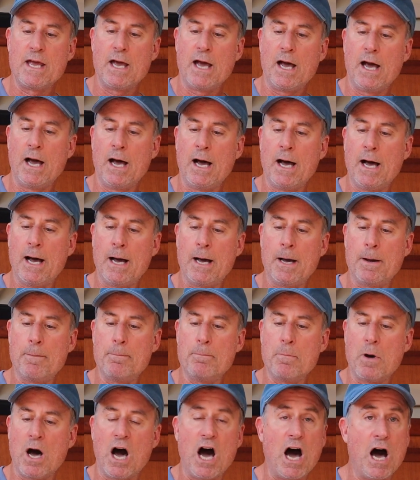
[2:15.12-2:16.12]

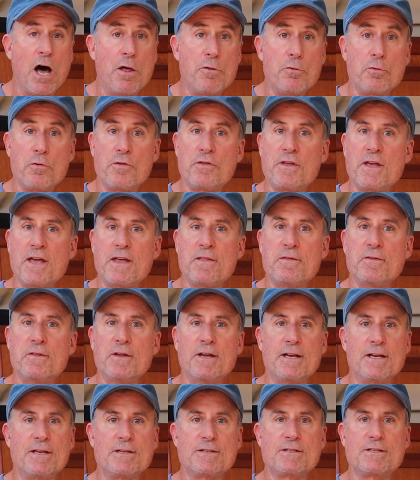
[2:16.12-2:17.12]
Other than
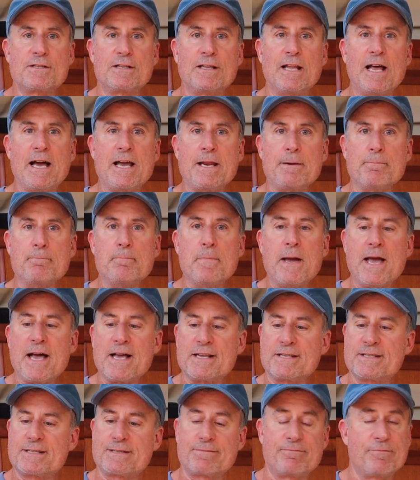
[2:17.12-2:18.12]
the slight
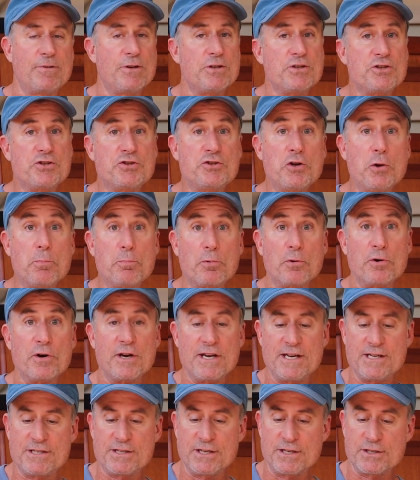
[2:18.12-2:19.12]
mess, super
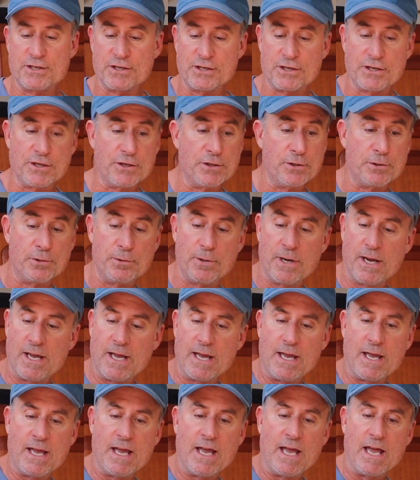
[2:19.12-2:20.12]
easy to do.
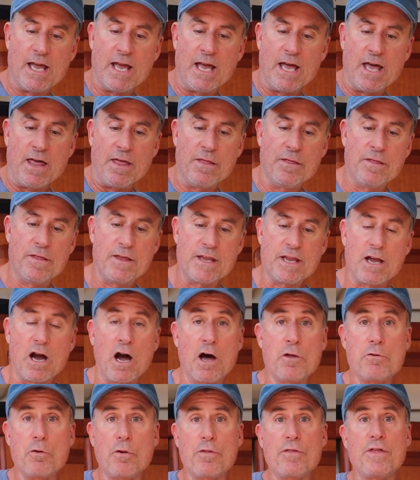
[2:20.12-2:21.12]
The
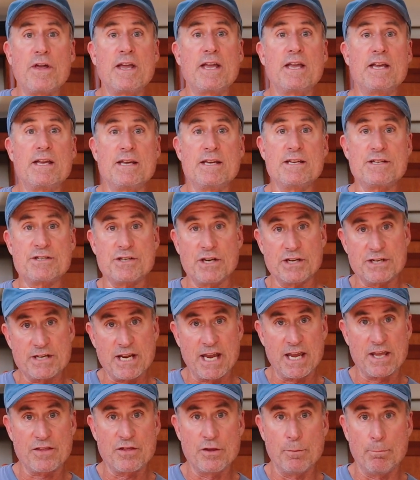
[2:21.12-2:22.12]
other thing is to
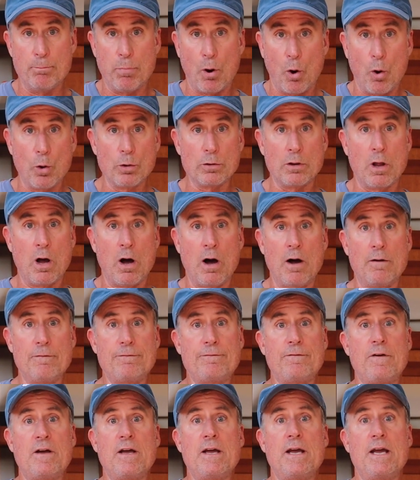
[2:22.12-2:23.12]
take the bowl
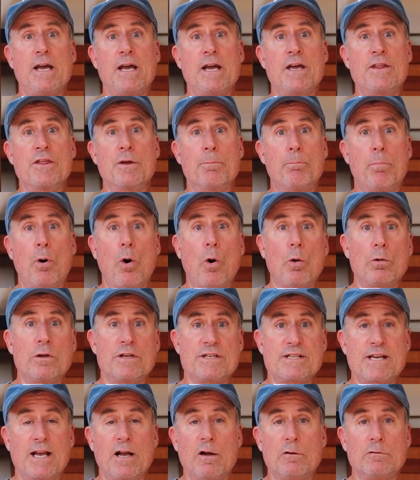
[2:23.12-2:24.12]
off, and the bowl
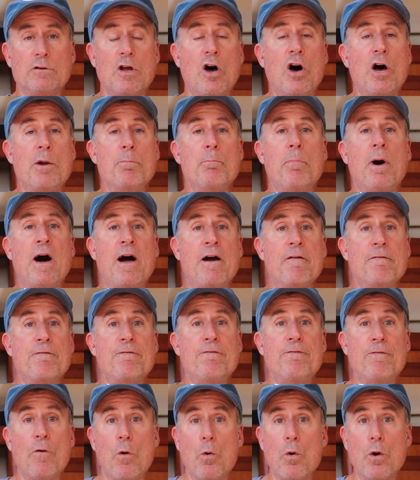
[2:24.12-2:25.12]
is held on by
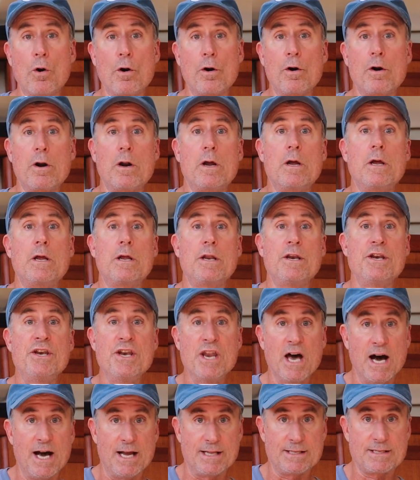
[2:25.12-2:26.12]
4
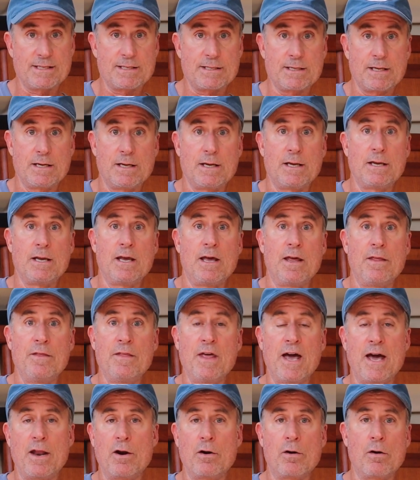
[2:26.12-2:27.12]
nuts
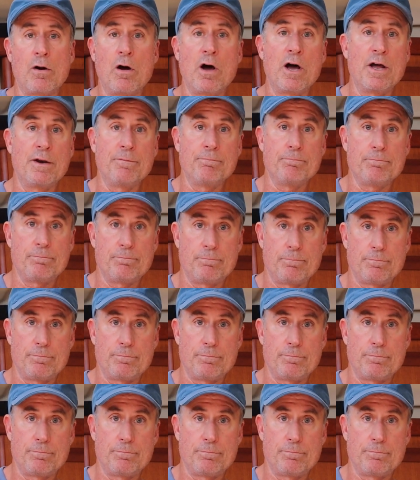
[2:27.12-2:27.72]
that are on